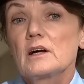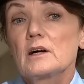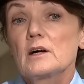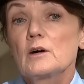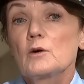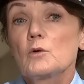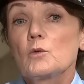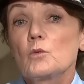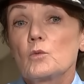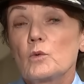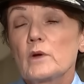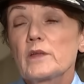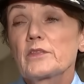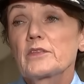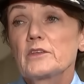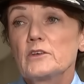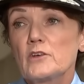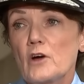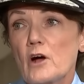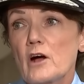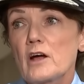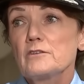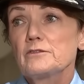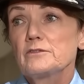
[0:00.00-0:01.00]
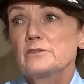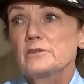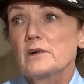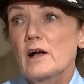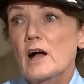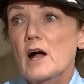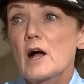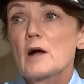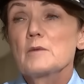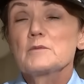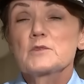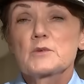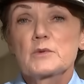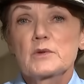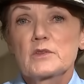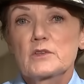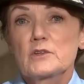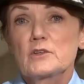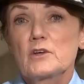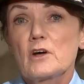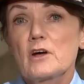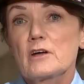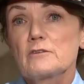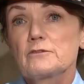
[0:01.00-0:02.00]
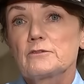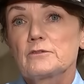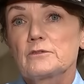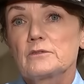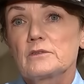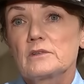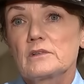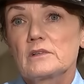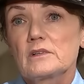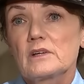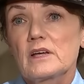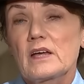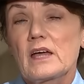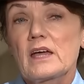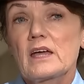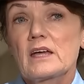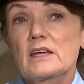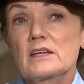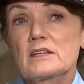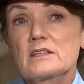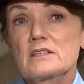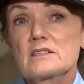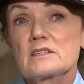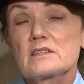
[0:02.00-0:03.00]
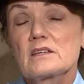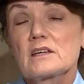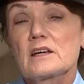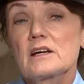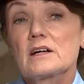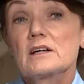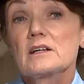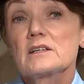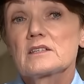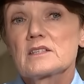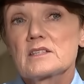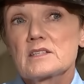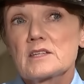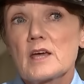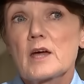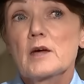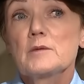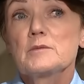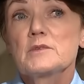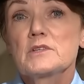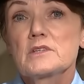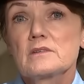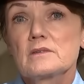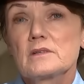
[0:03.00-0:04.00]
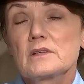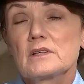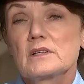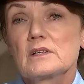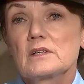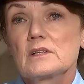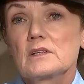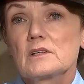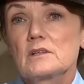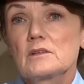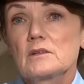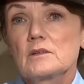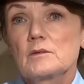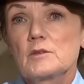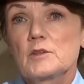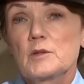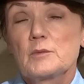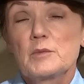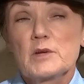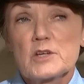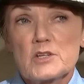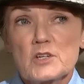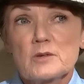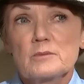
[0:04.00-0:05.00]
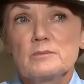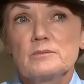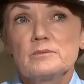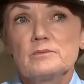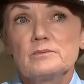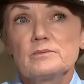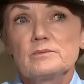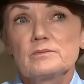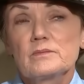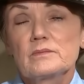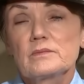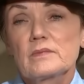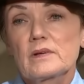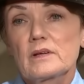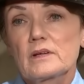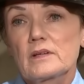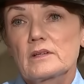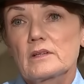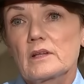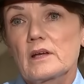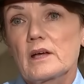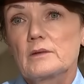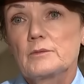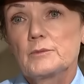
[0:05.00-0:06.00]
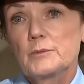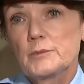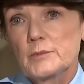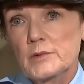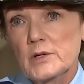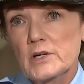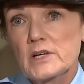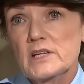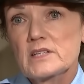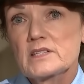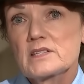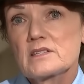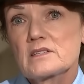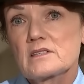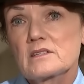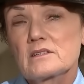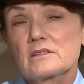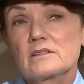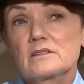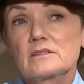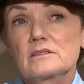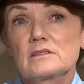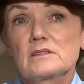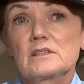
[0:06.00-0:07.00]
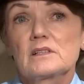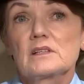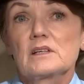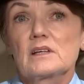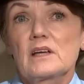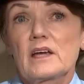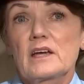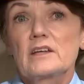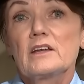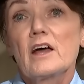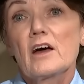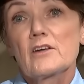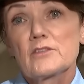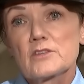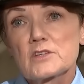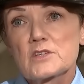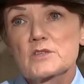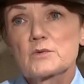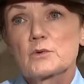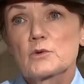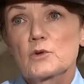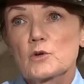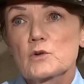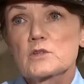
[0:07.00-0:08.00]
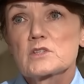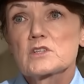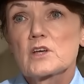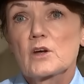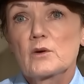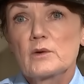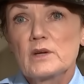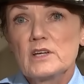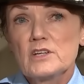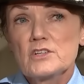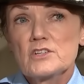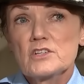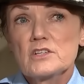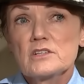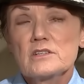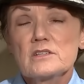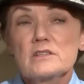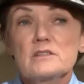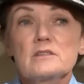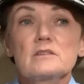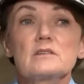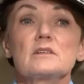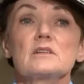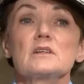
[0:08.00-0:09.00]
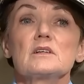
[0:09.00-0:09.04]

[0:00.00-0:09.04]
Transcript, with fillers: uh, with a knife, armed with a knife, and uh, stabbed the bishop and priest, and others were also injured.